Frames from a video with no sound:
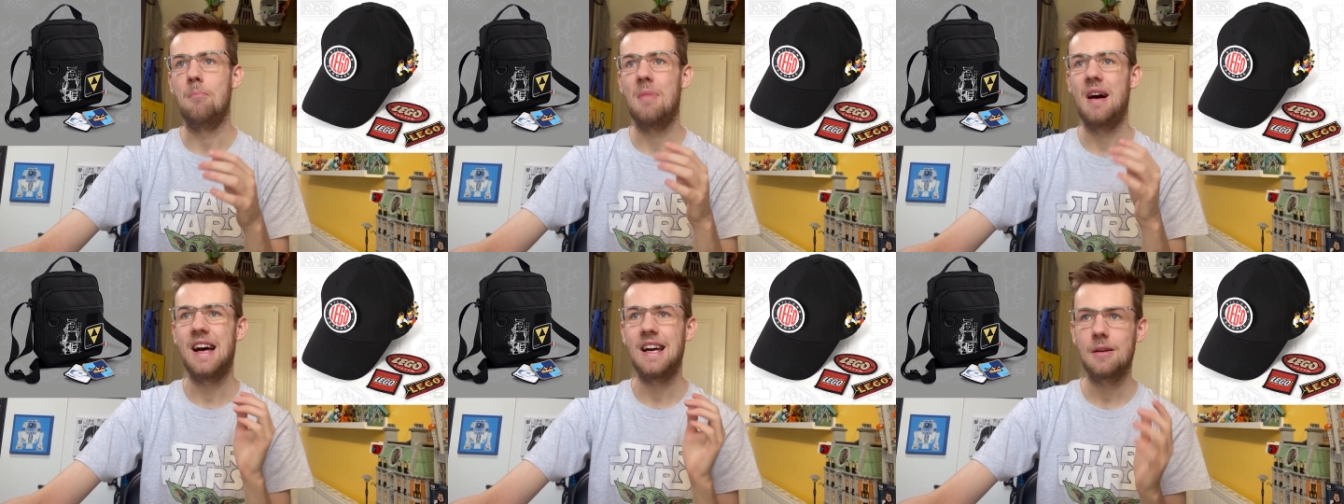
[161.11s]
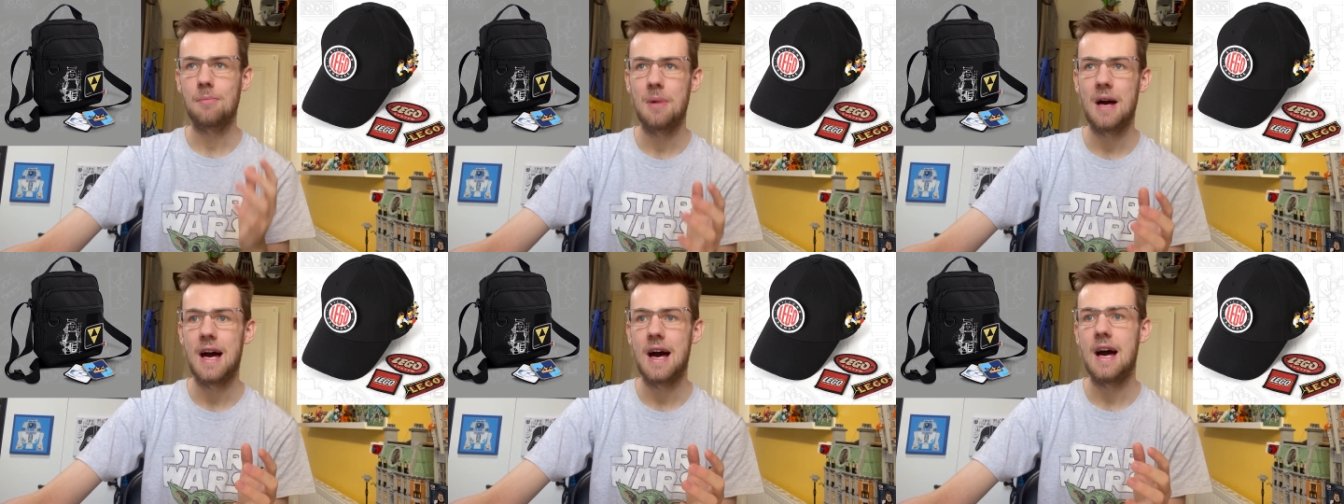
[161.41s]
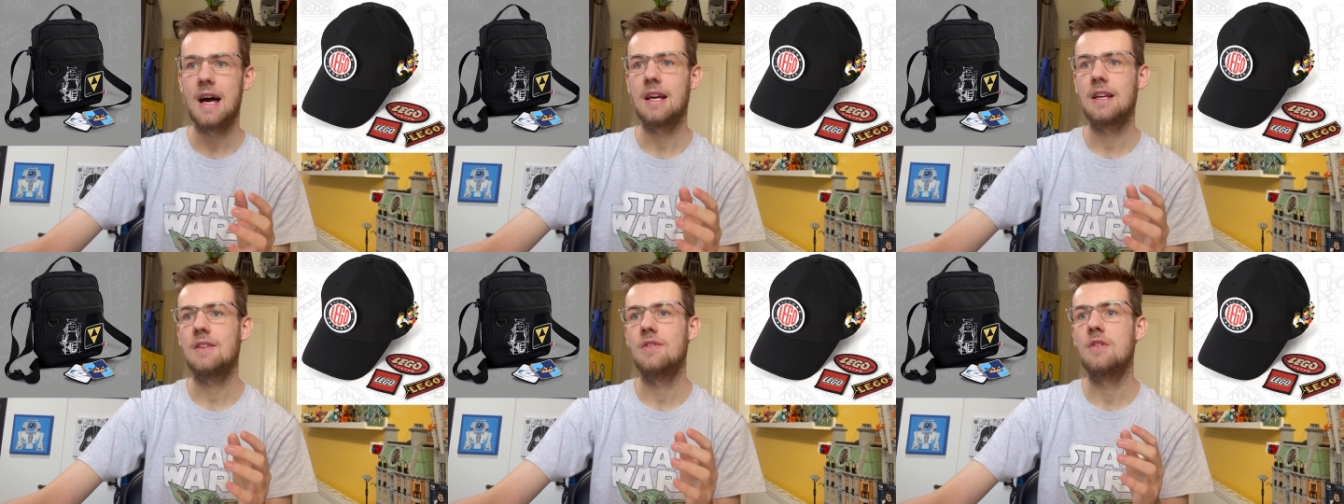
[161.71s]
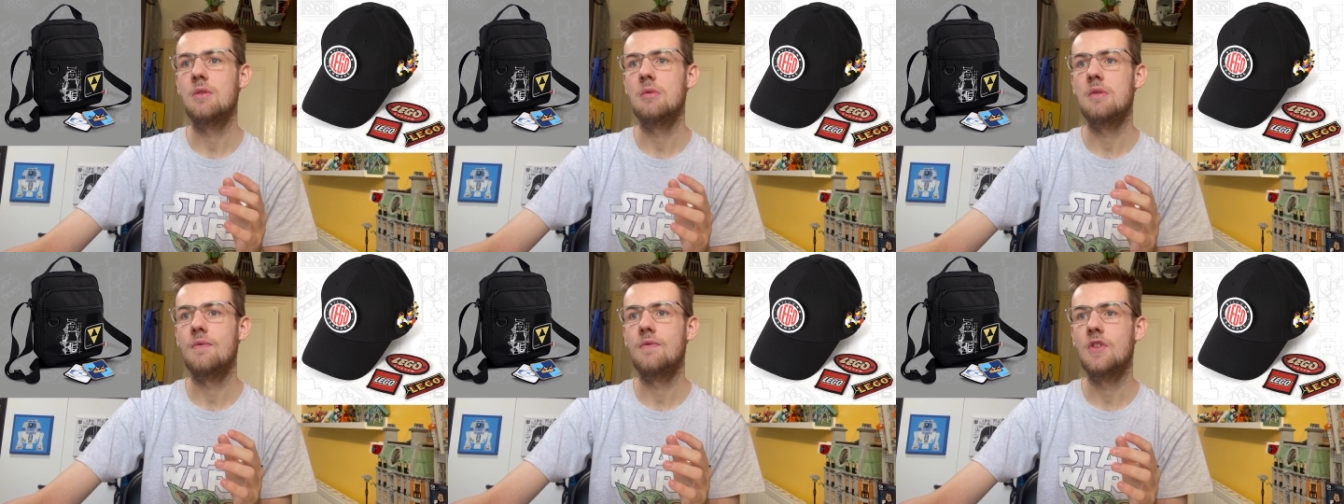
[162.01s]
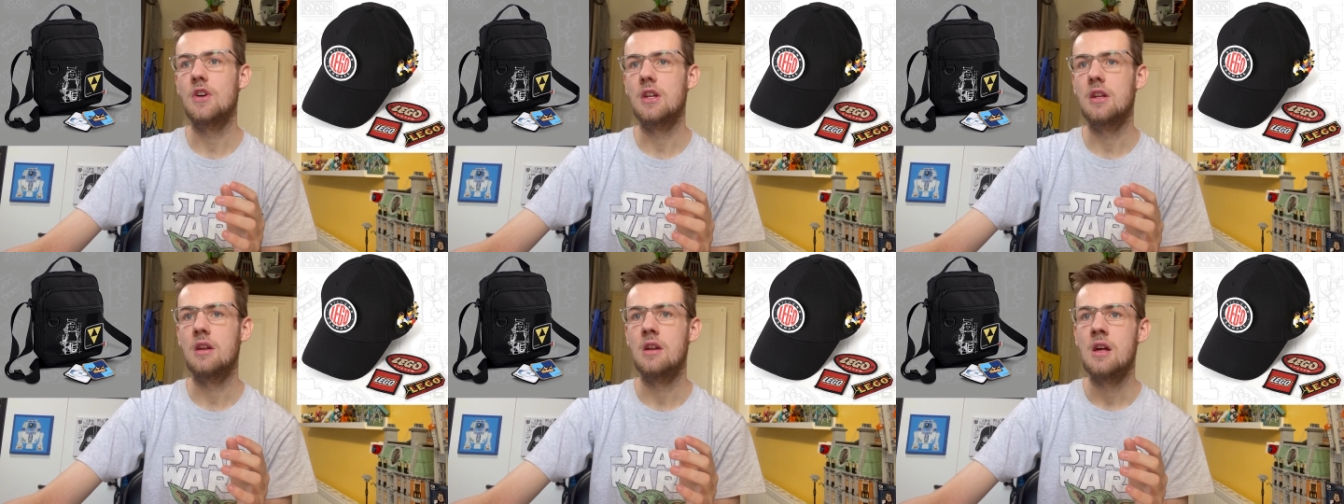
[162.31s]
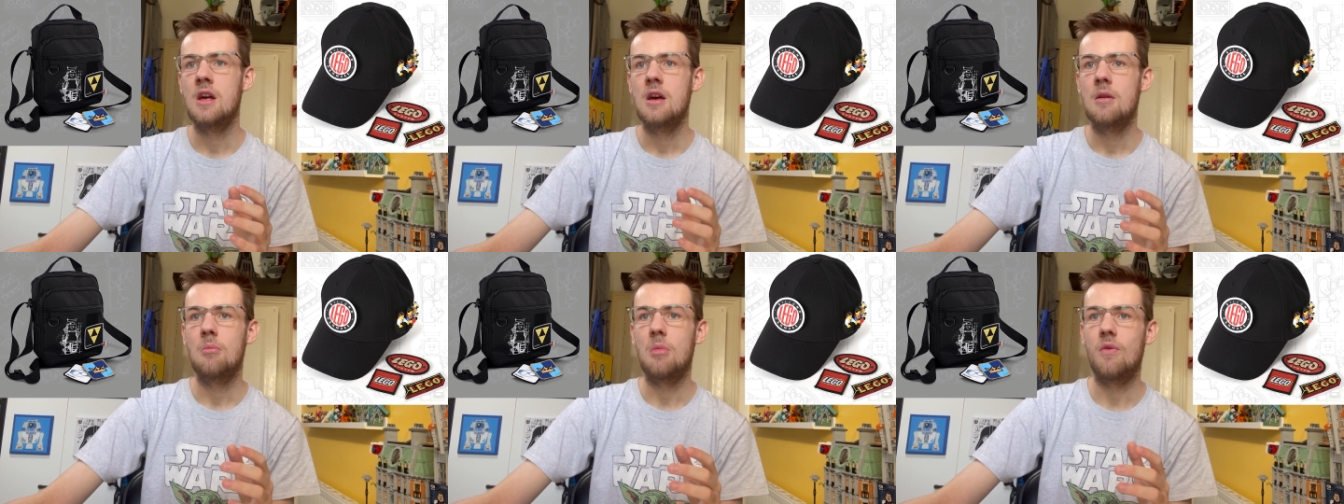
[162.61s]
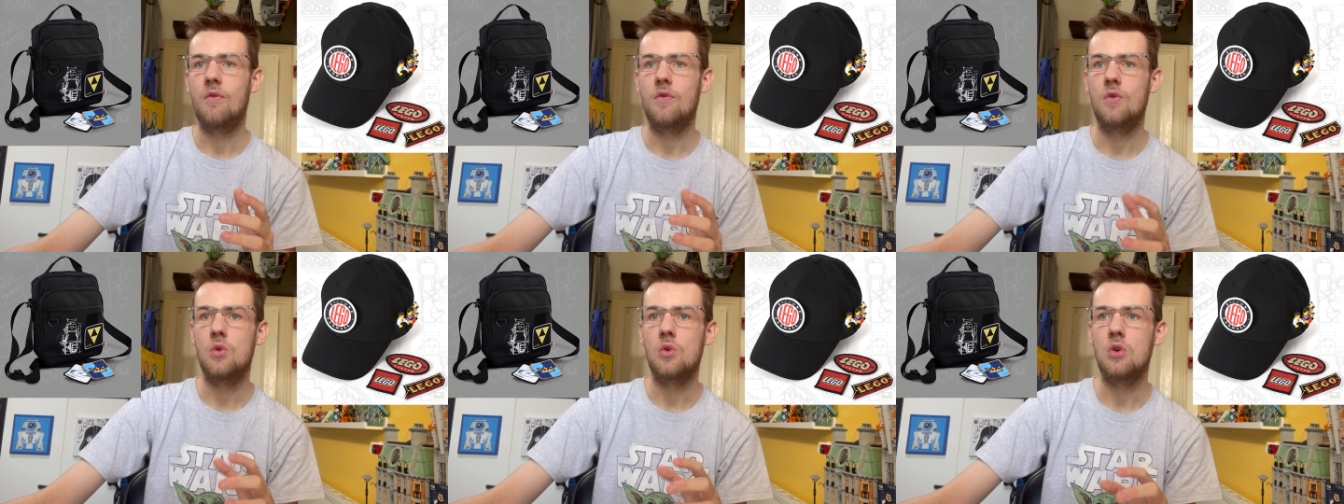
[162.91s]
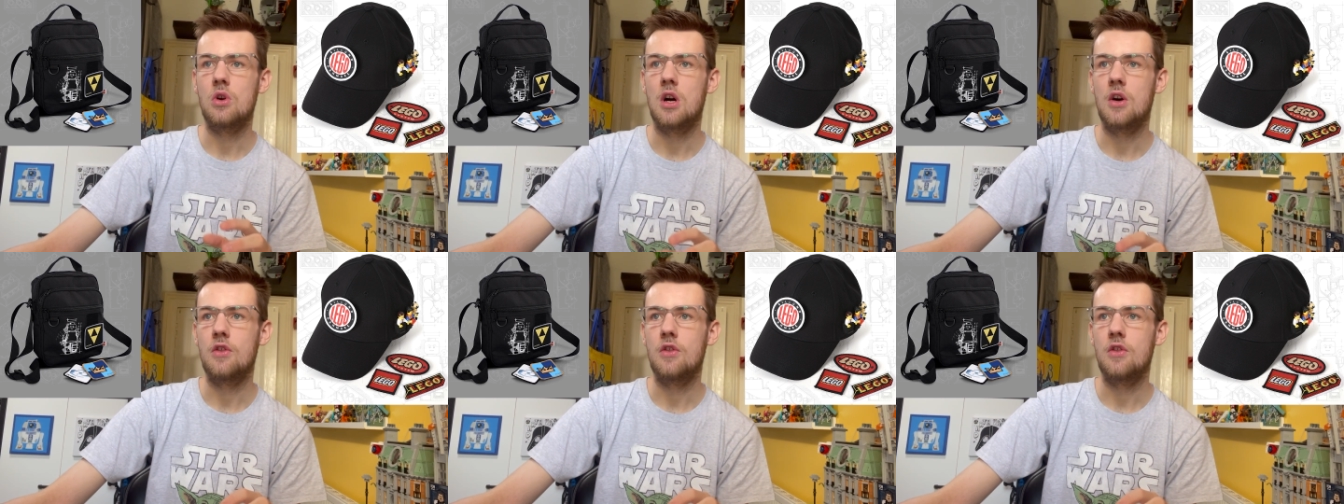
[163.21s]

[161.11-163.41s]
backpack that we've done before,